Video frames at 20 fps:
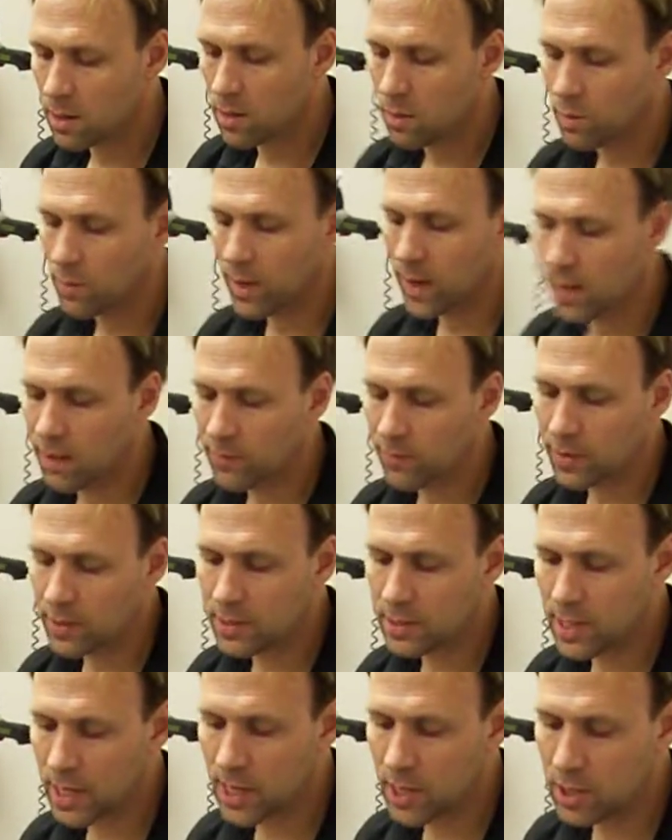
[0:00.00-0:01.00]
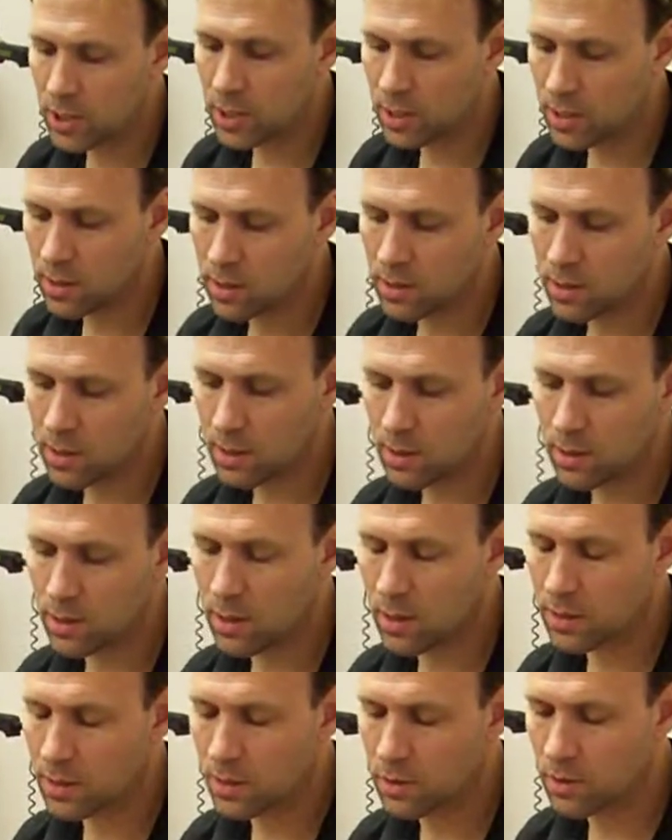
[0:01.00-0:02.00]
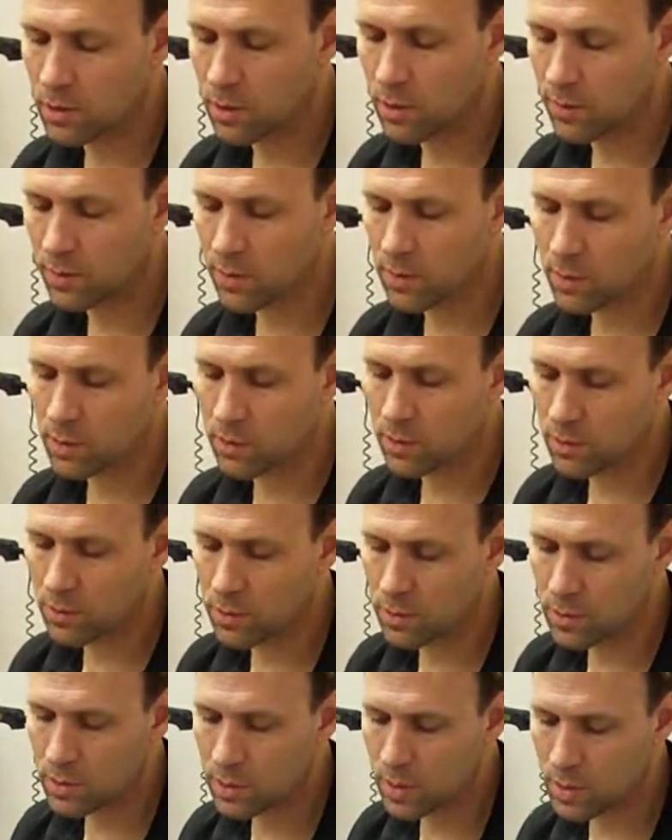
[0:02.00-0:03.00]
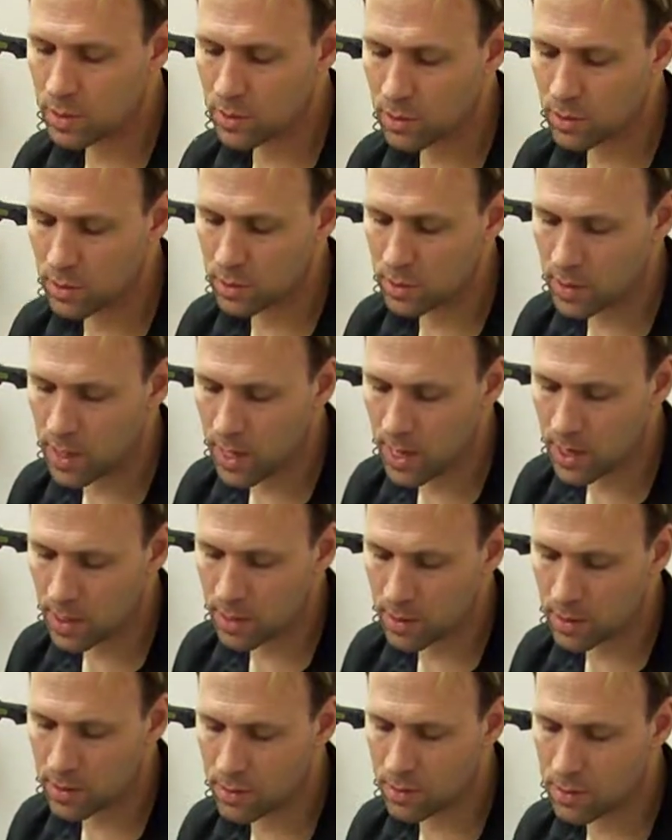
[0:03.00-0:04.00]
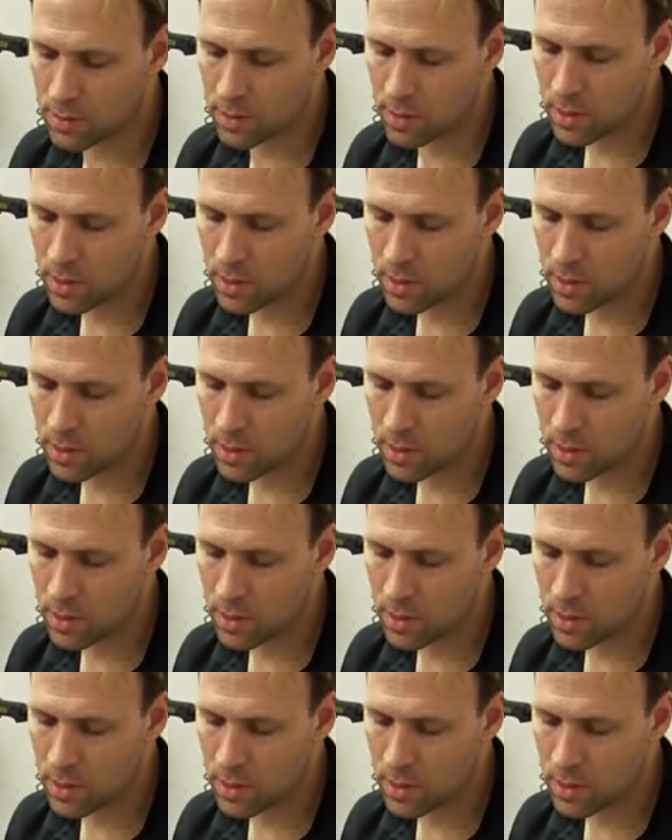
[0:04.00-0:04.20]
We had a fixation at the cervicals. Let's go down.